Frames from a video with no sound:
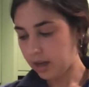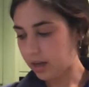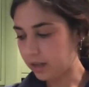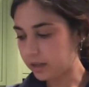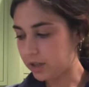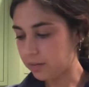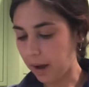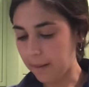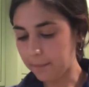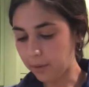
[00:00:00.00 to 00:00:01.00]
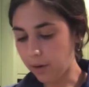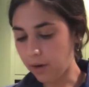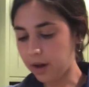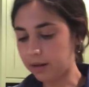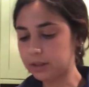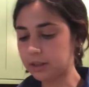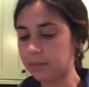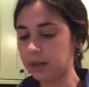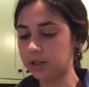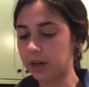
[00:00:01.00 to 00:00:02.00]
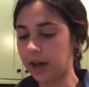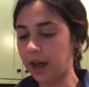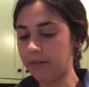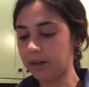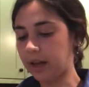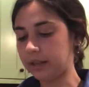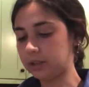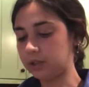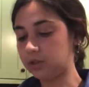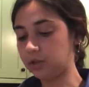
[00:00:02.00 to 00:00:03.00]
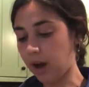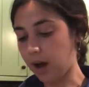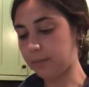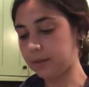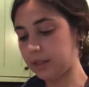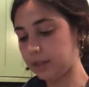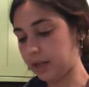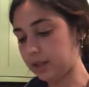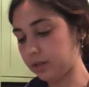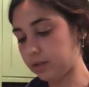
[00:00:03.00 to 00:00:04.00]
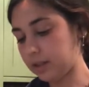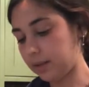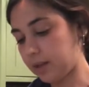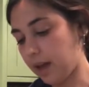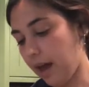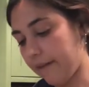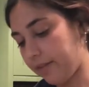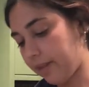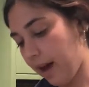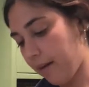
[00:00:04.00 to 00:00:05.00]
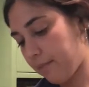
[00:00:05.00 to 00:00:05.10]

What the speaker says: into my bowl, and I'm just gonna make sure I get every last drop since I don't seem to have that